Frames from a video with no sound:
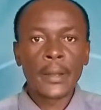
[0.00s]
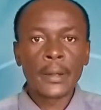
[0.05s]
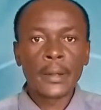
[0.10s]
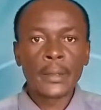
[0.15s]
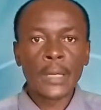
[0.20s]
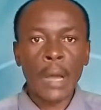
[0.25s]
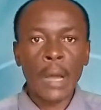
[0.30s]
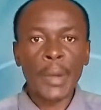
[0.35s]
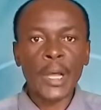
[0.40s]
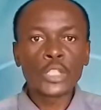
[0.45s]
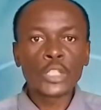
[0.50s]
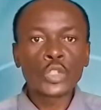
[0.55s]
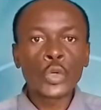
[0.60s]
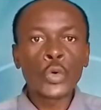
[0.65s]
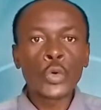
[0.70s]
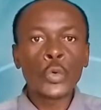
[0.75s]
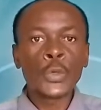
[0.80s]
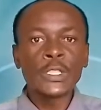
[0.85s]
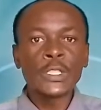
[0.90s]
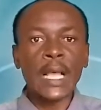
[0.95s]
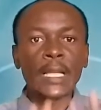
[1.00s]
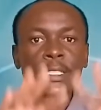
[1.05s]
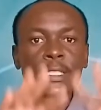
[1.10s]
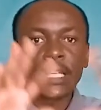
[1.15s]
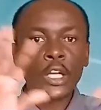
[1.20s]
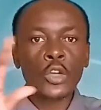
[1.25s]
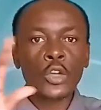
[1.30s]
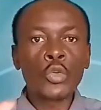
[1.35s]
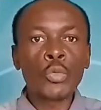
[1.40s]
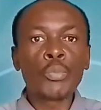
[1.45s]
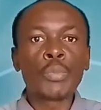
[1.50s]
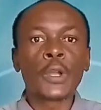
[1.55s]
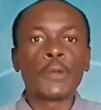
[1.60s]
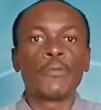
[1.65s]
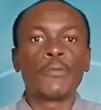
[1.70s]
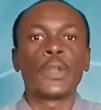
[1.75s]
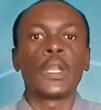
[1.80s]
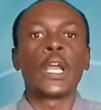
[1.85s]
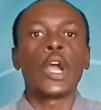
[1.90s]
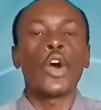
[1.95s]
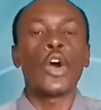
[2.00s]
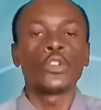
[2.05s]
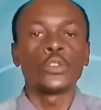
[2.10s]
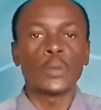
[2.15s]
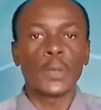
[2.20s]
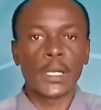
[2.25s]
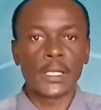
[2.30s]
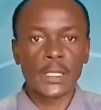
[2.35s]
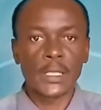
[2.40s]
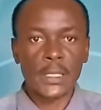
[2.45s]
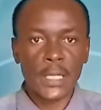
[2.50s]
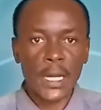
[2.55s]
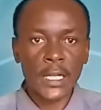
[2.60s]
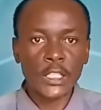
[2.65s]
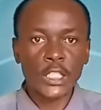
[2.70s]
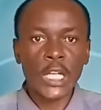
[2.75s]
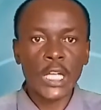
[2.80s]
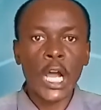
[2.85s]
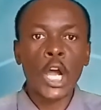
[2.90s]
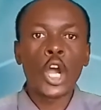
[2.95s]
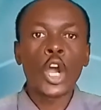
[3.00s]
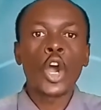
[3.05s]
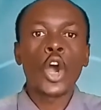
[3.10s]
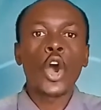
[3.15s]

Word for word: Number two, we shall take you briefly onto the structure